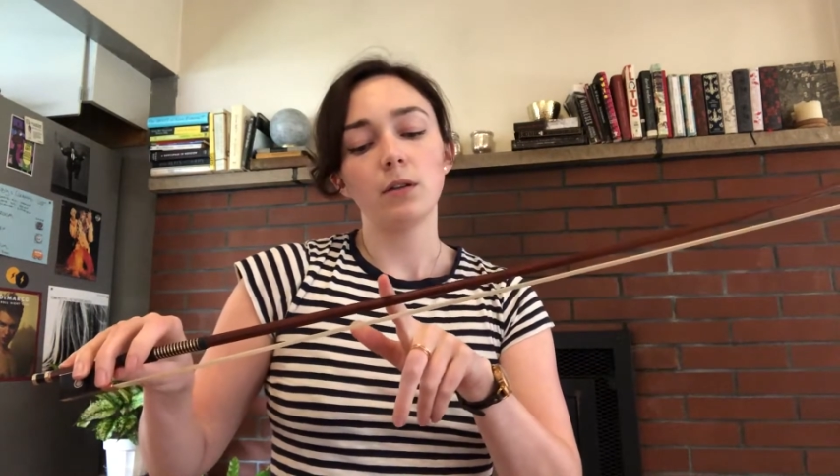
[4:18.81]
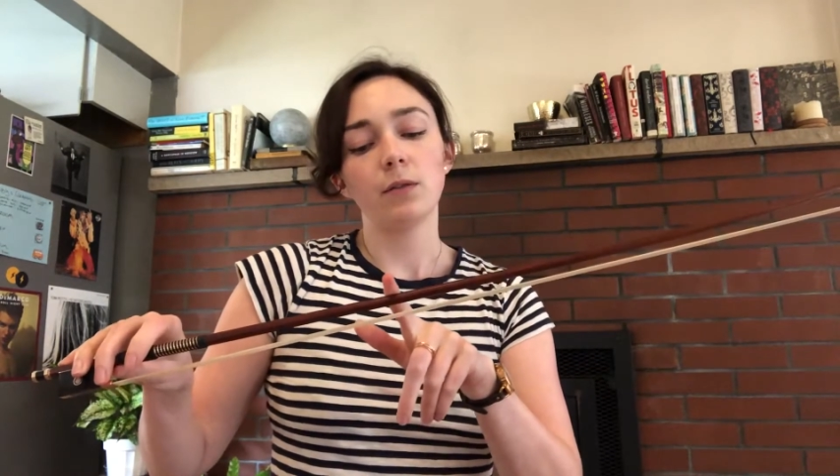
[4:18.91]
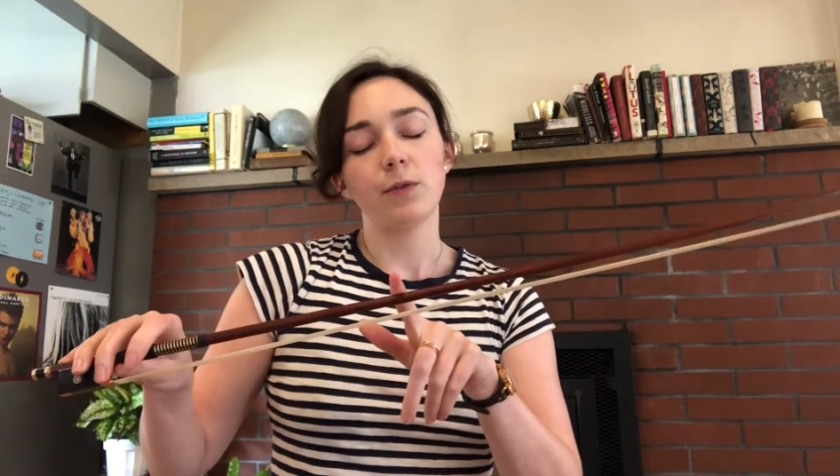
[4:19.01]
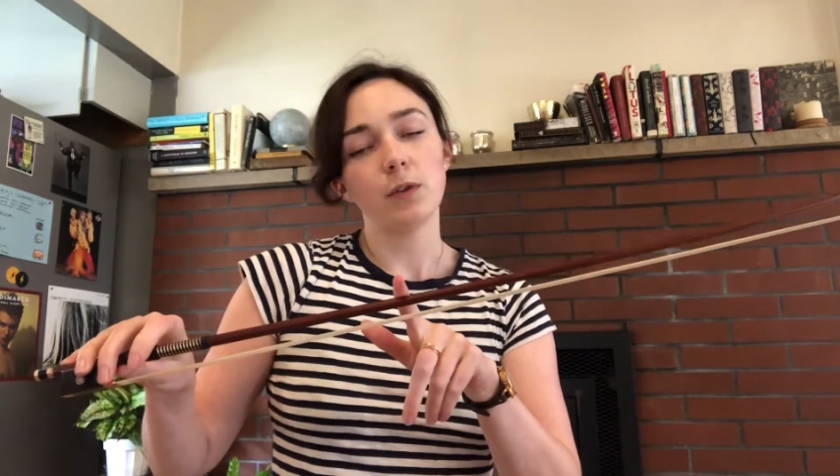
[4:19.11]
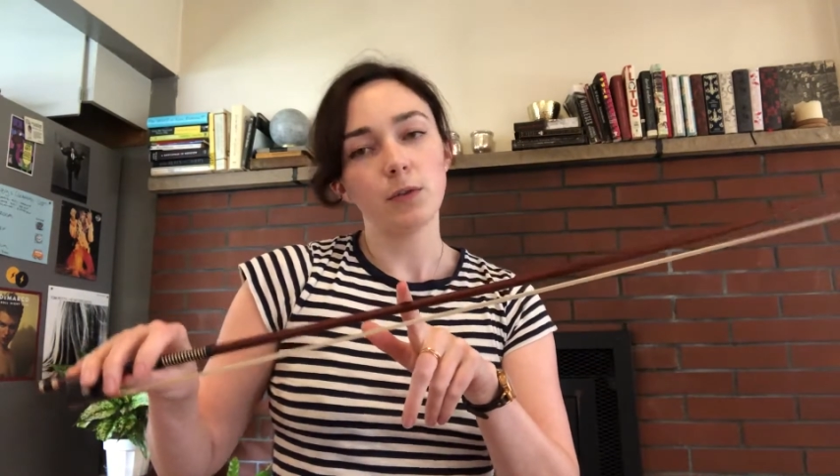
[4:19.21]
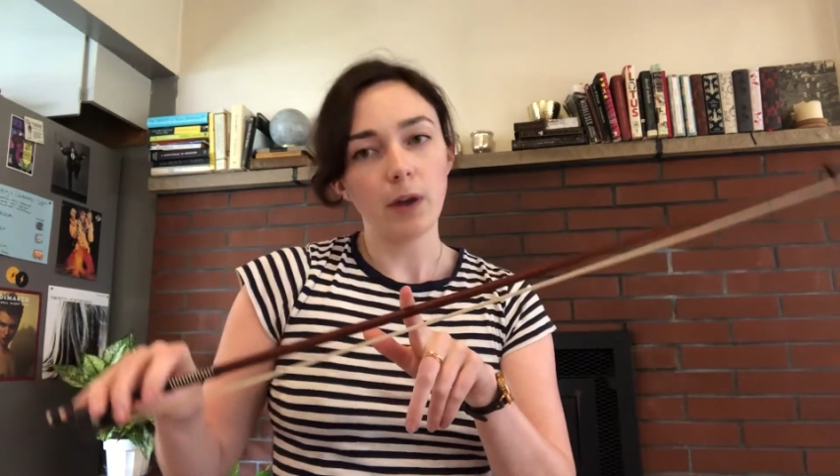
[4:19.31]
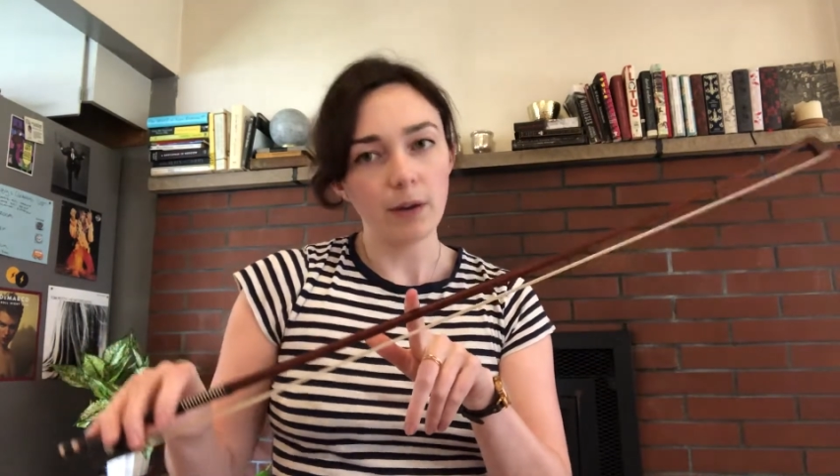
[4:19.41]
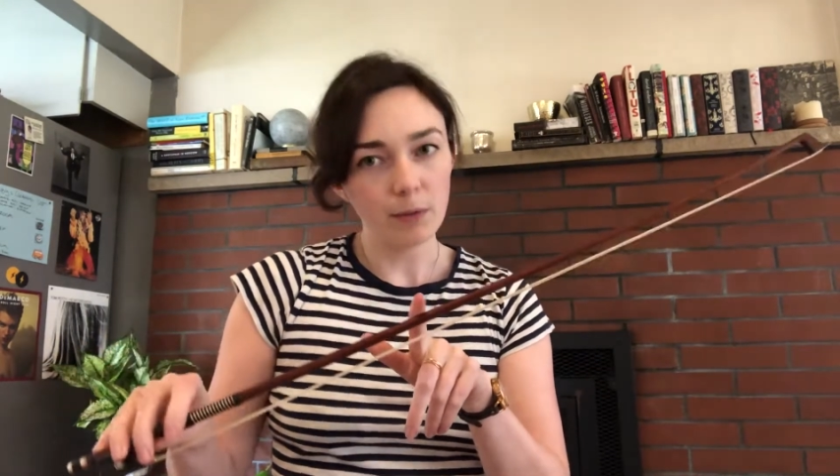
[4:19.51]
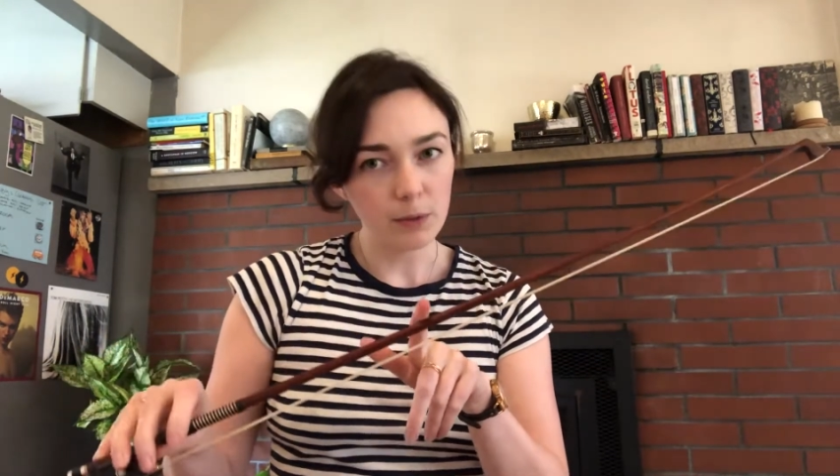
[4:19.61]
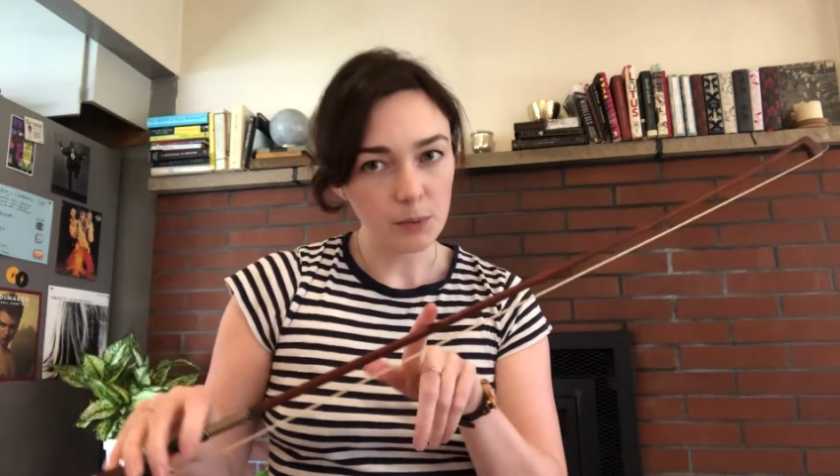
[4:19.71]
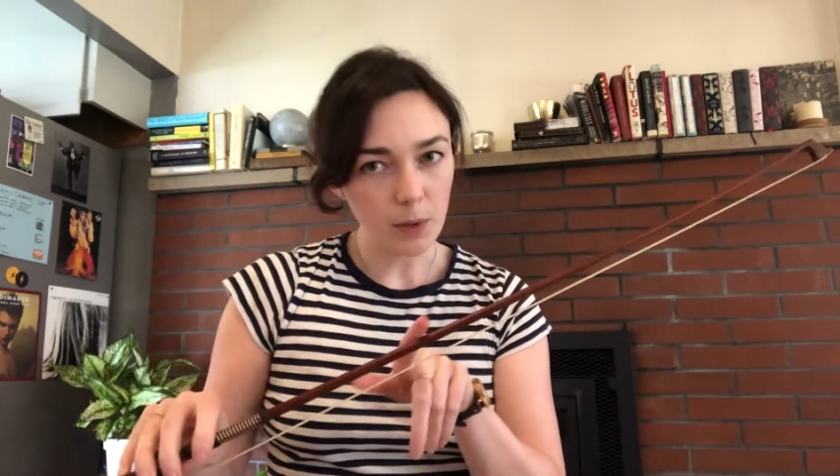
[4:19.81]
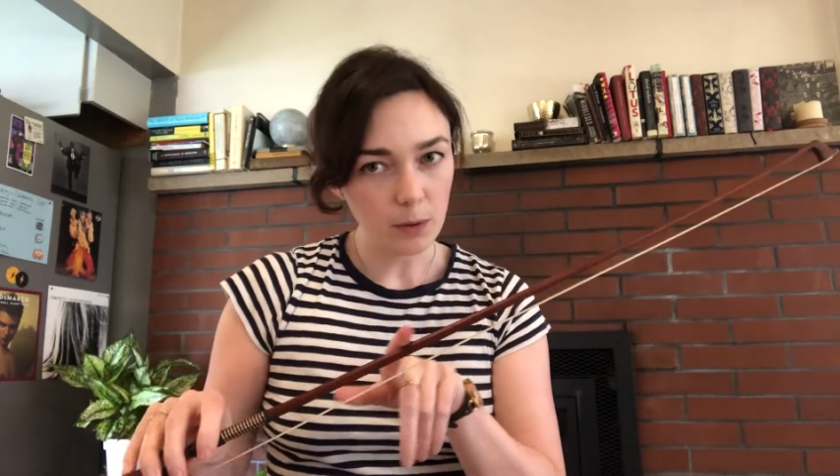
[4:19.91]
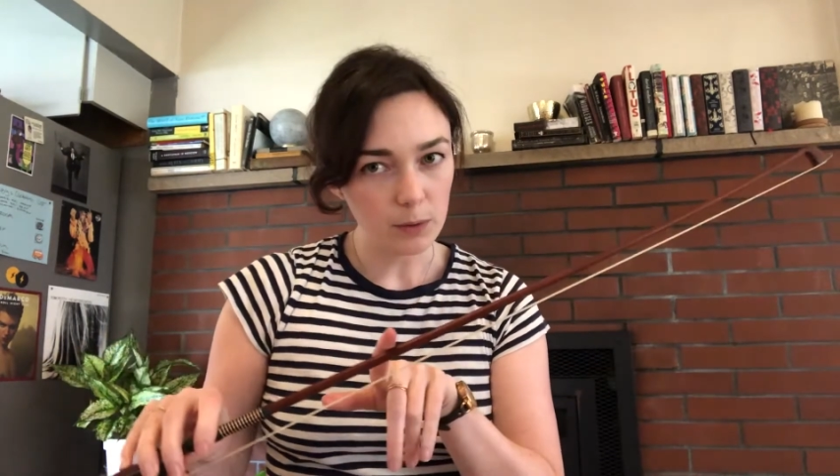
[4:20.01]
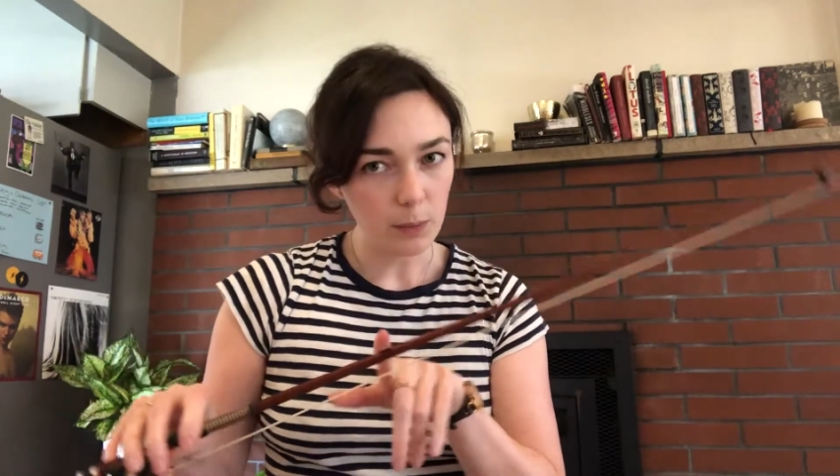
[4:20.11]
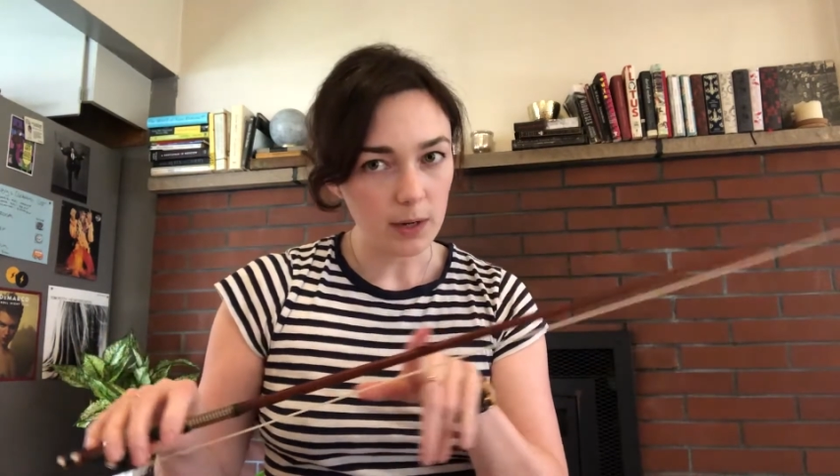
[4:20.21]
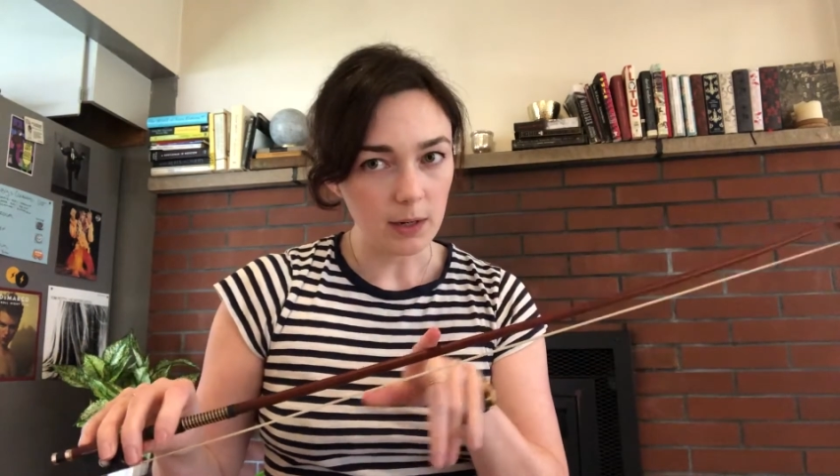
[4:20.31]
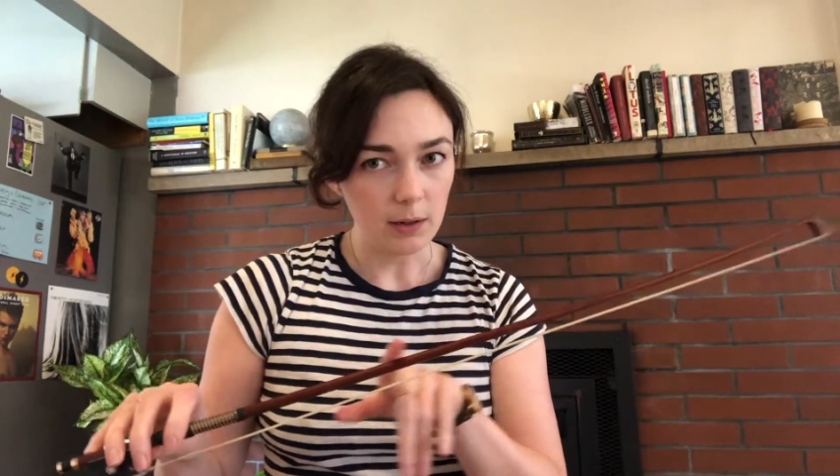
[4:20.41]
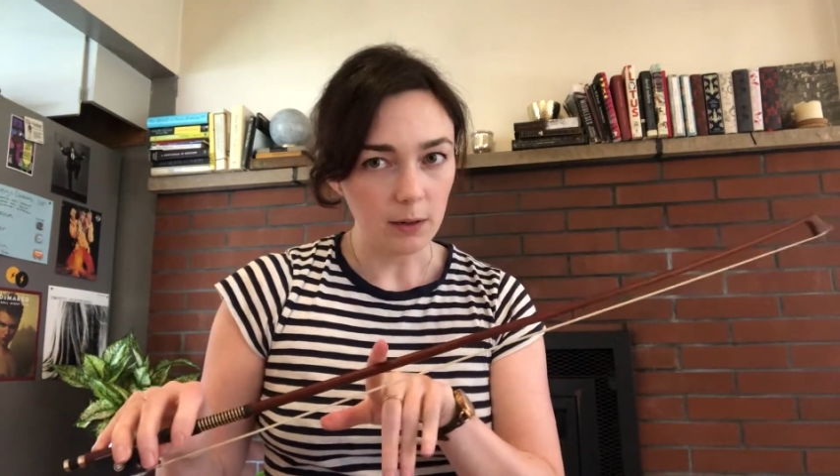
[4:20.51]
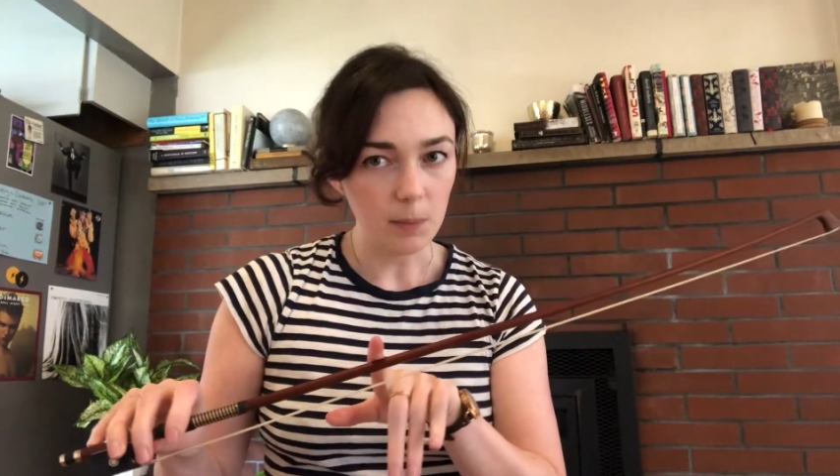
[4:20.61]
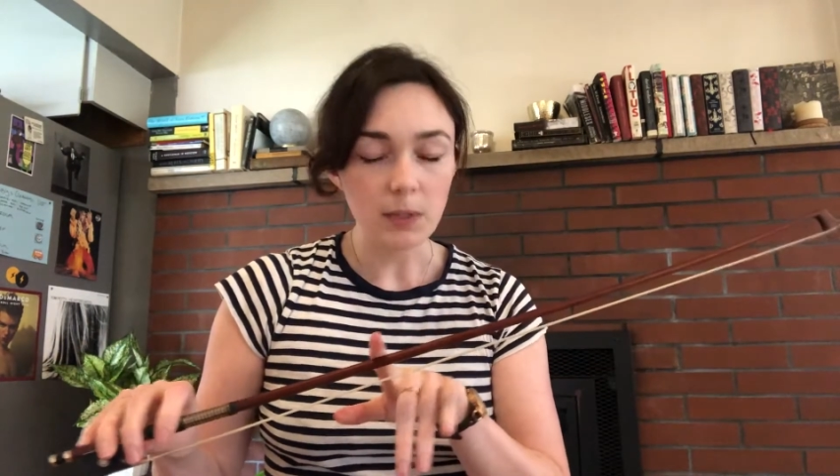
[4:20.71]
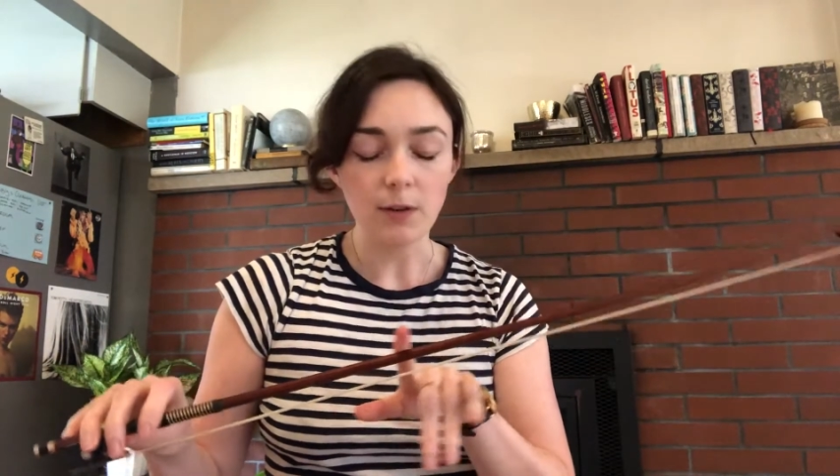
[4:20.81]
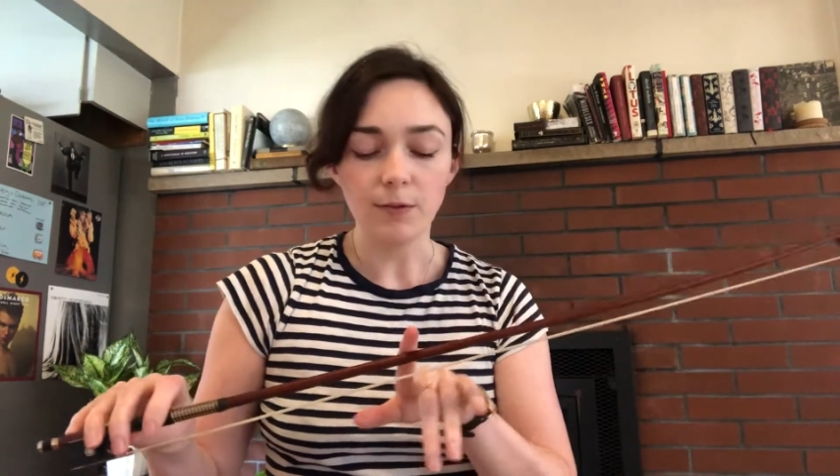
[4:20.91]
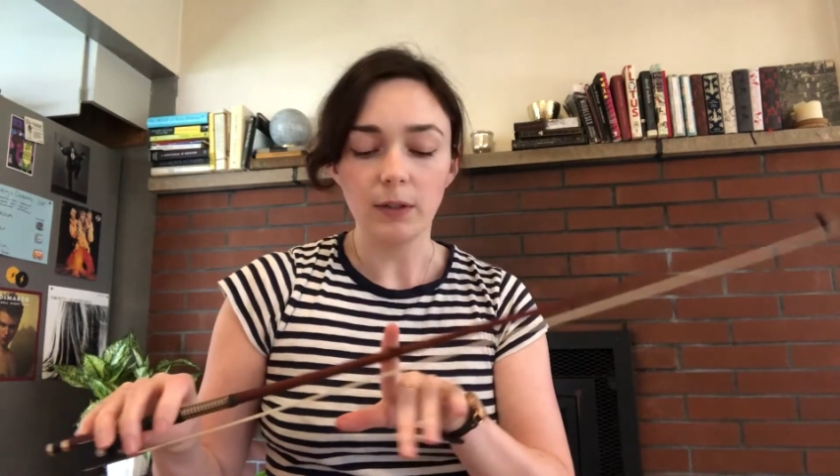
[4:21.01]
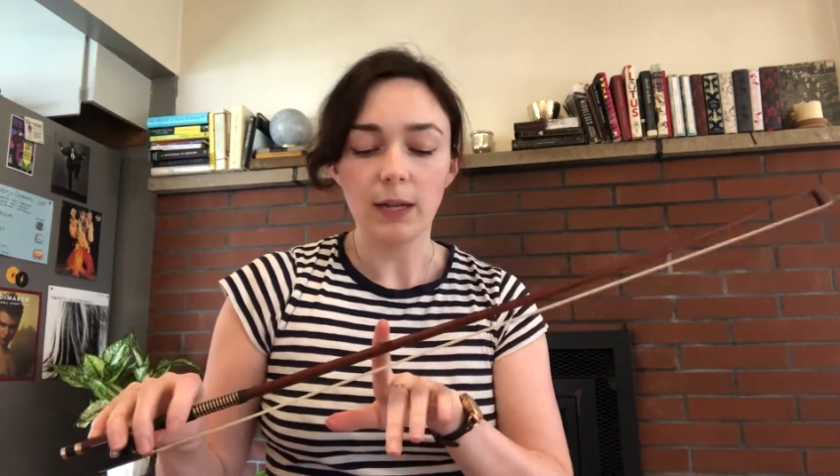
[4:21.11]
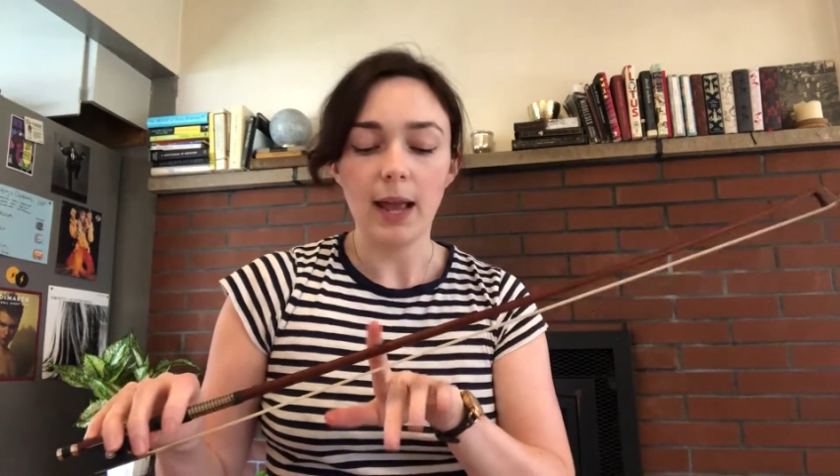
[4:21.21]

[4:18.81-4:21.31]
first of all, everyone's bow is weighted a little bit differently,